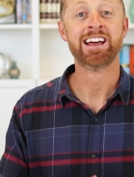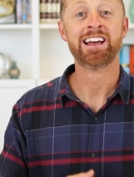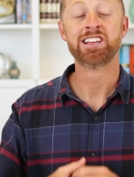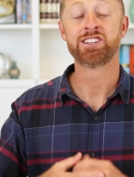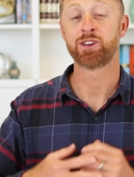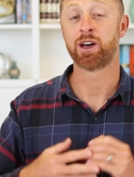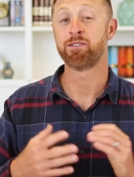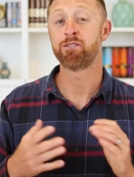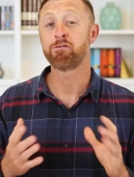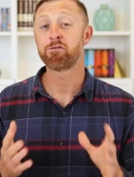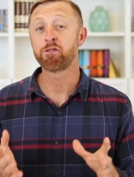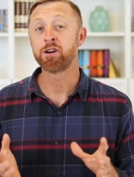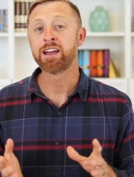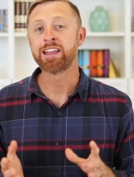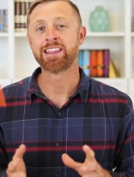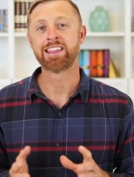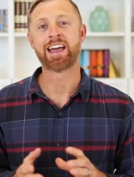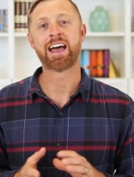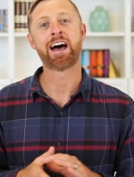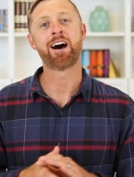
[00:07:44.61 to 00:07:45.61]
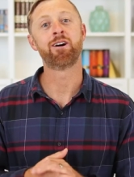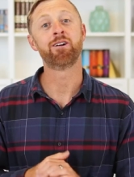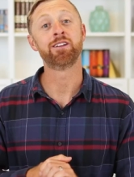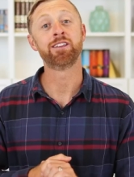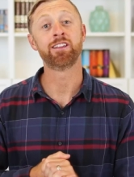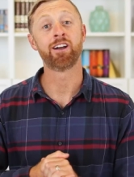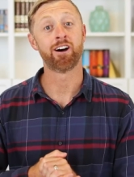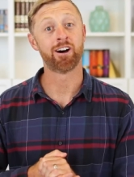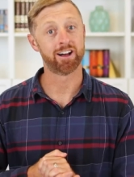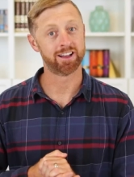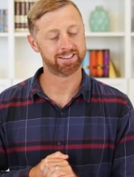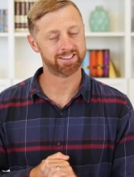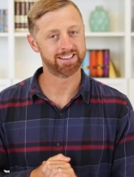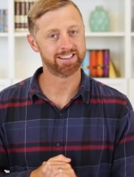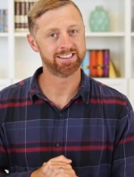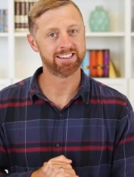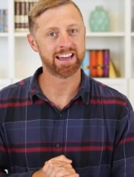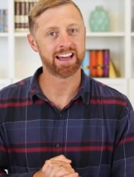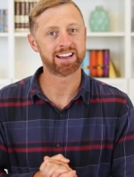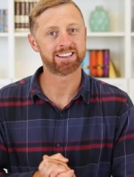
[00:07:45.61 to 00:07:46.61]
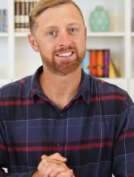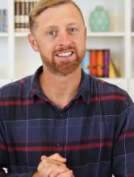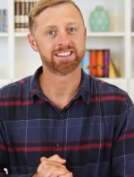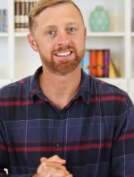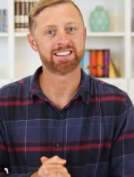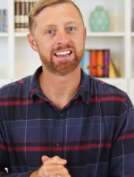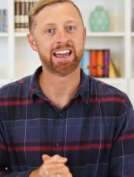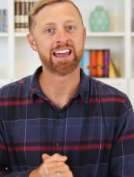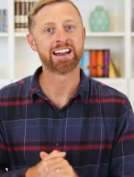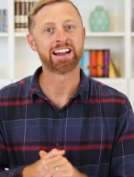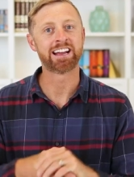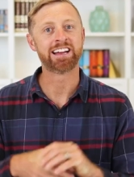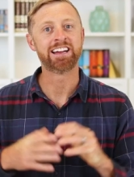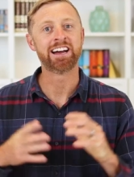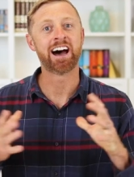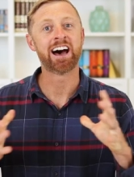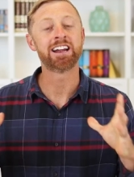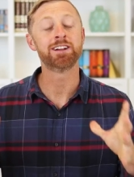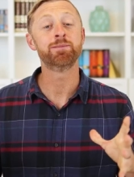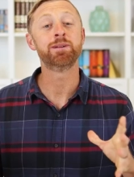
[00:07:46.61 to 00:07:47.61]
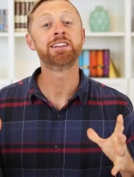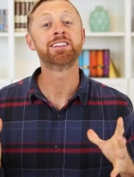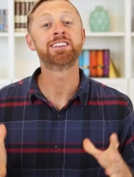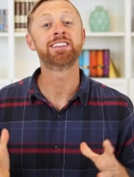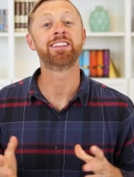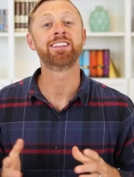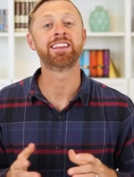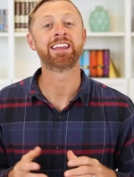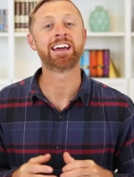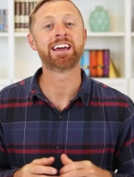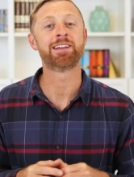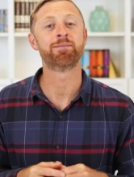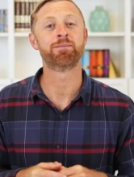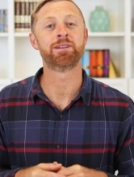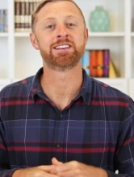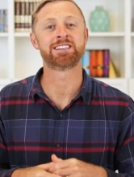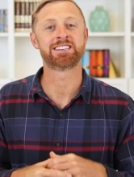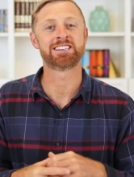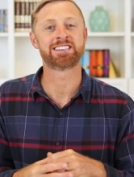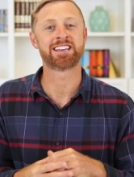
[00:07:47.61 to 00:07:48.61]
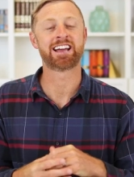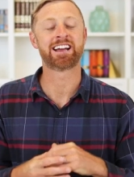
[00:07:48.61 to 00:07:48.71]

So I have a friend out in Austin, Texas, and I got him into the land business.